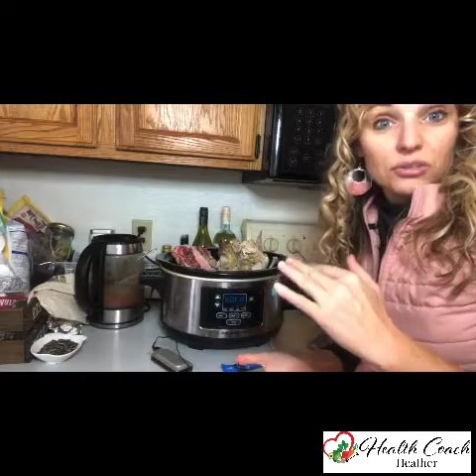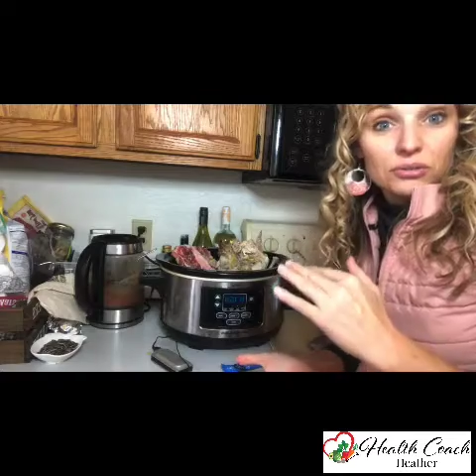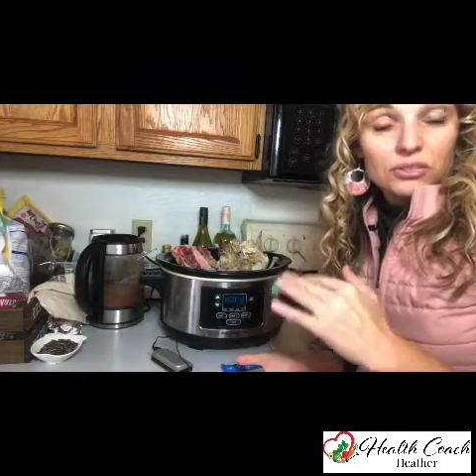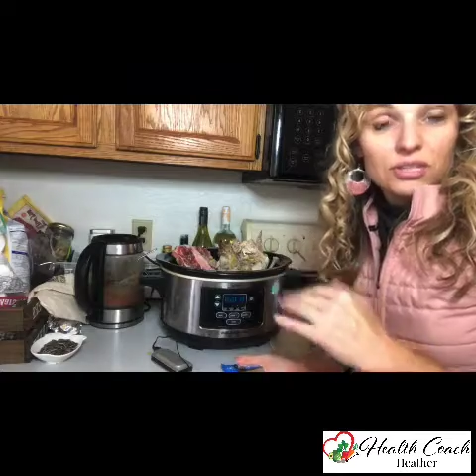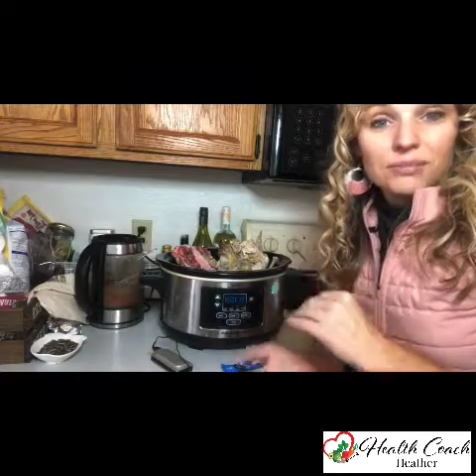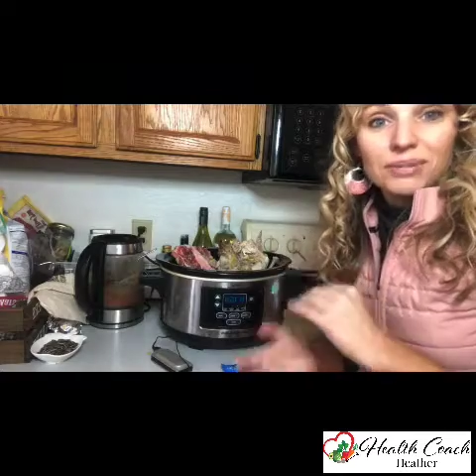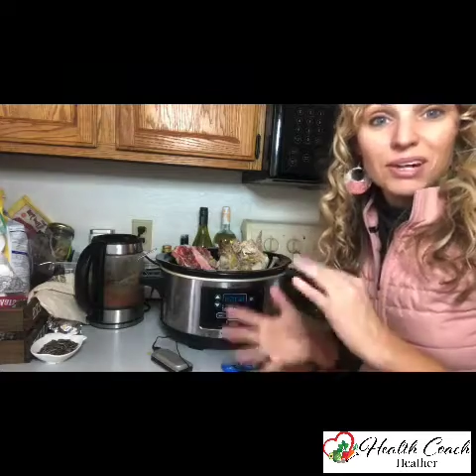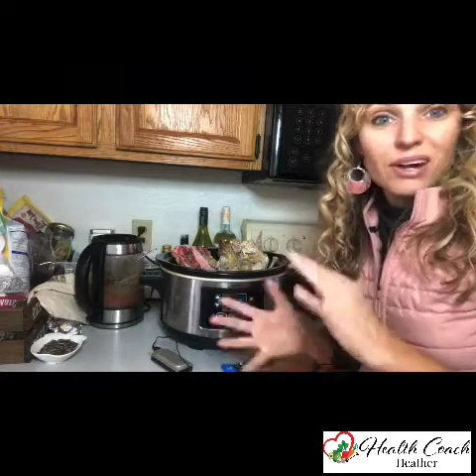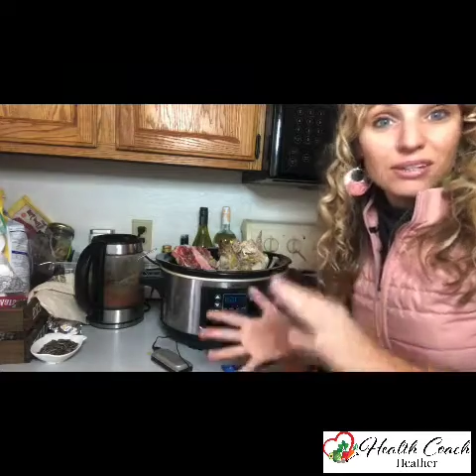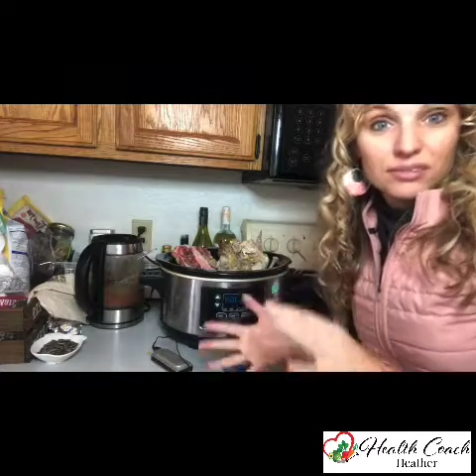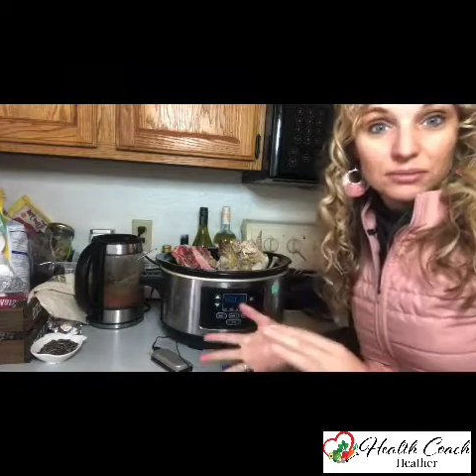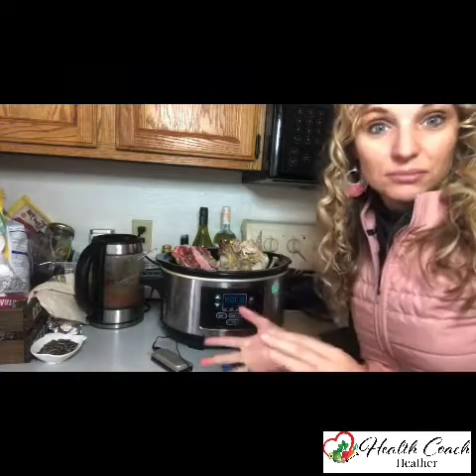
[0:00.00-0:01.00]
It's going to be
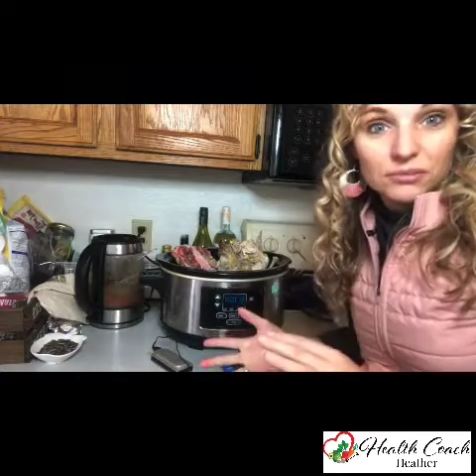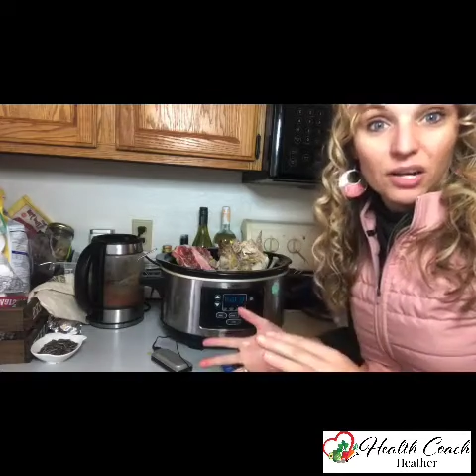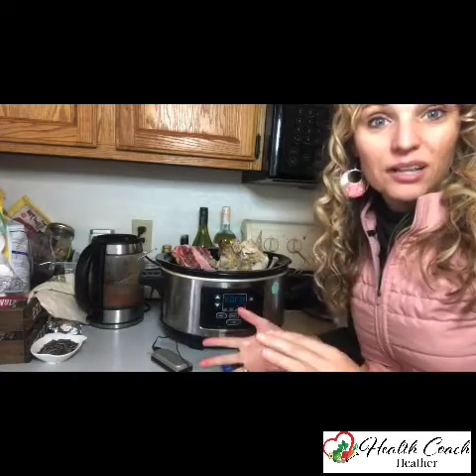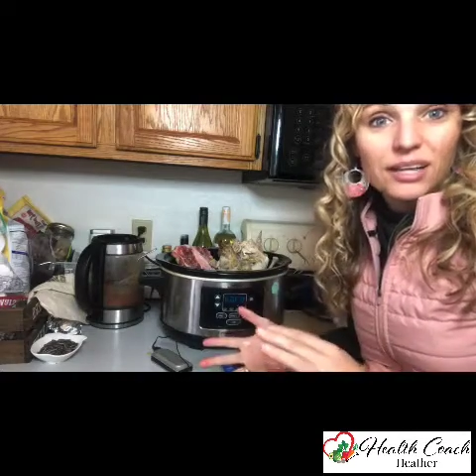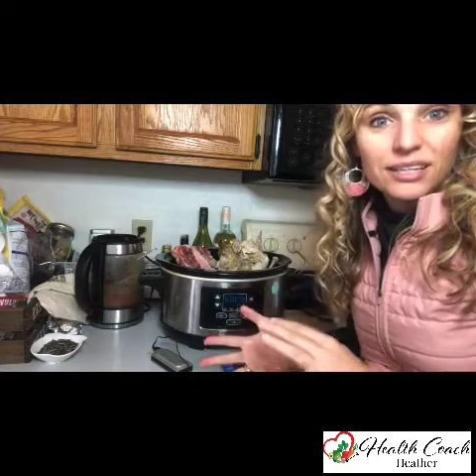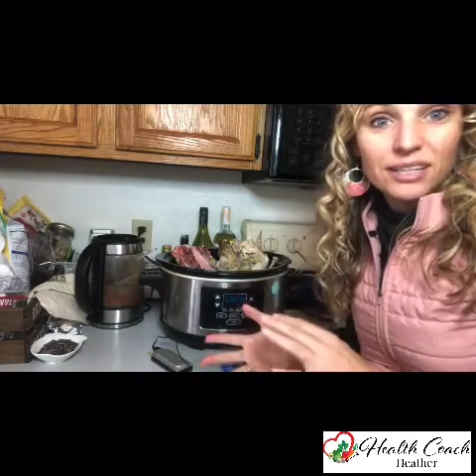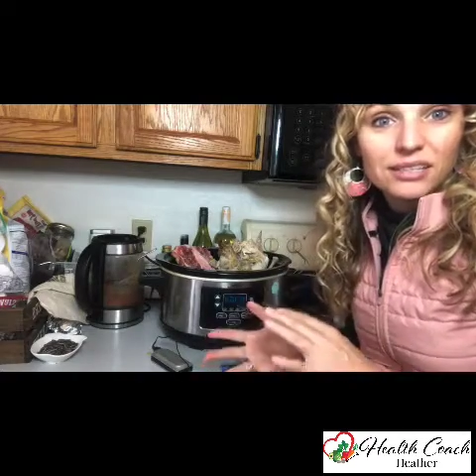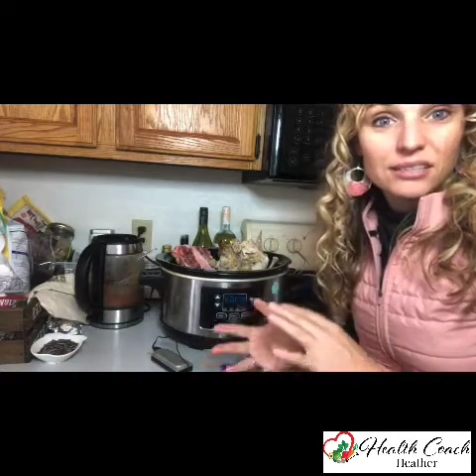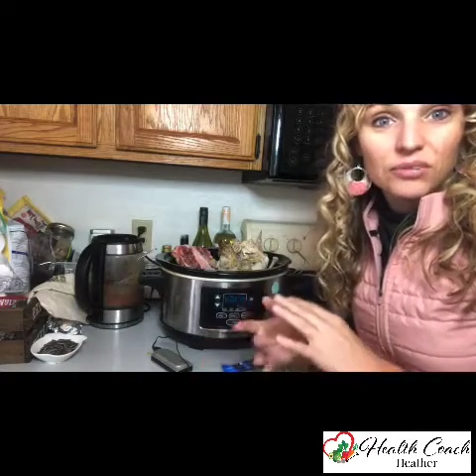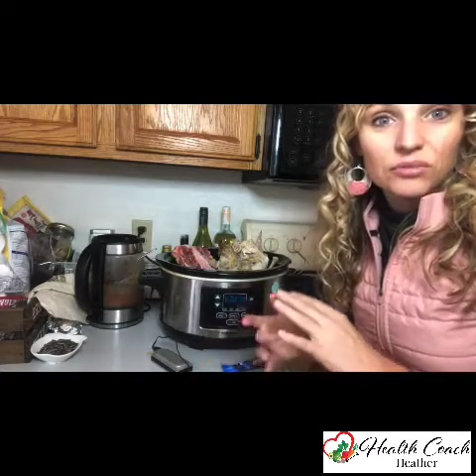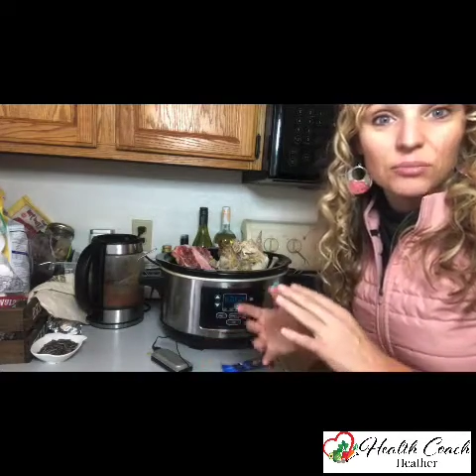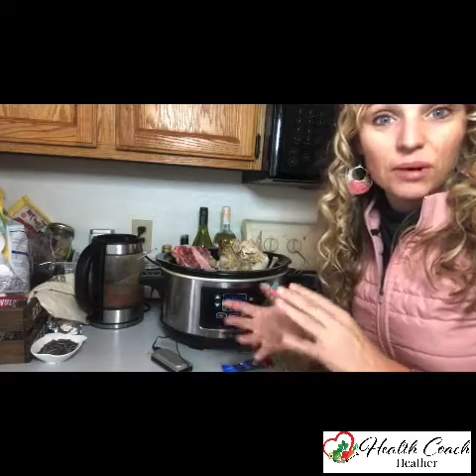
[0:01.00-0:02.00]
awesome. Not like that
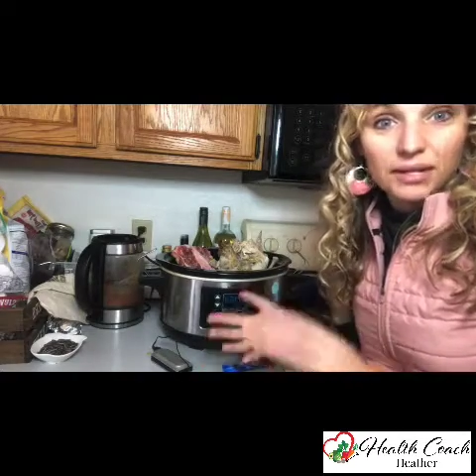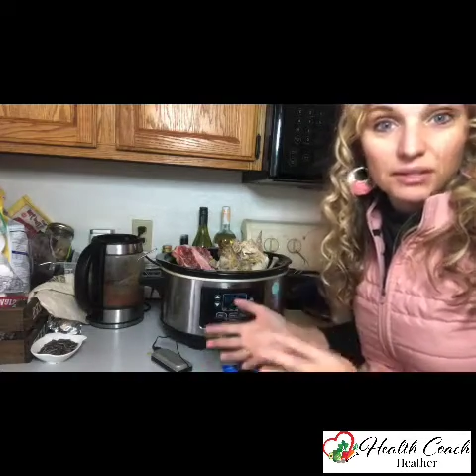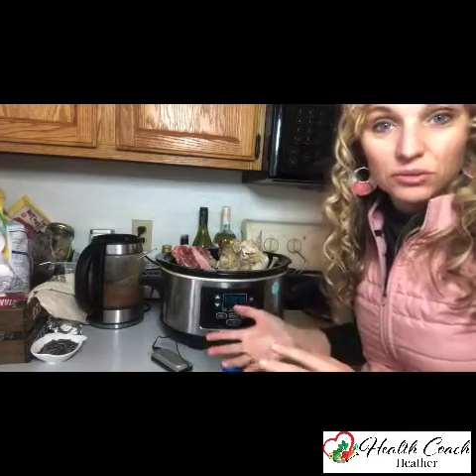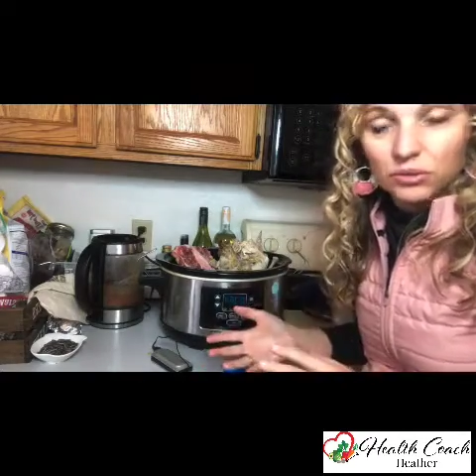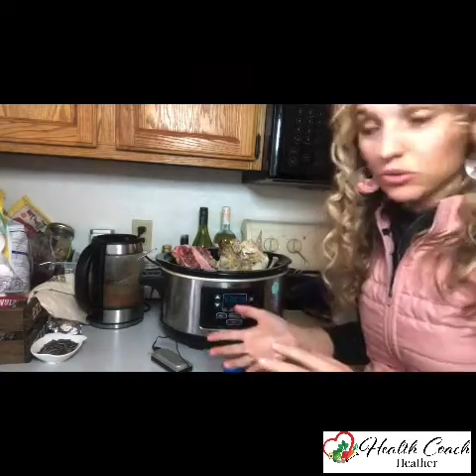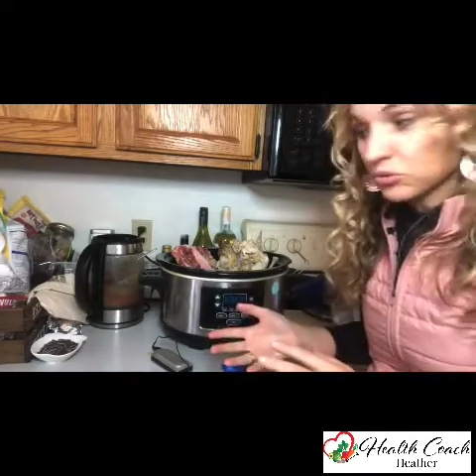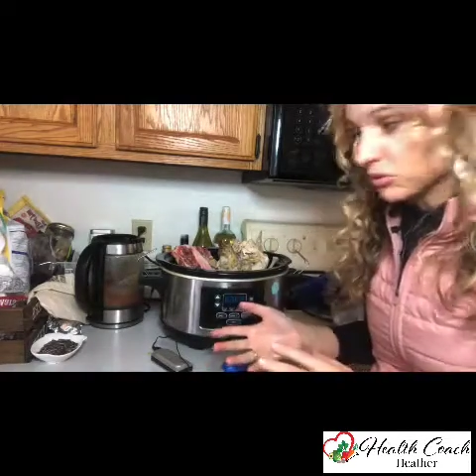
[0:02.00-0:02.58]
stuff you buy in the grocery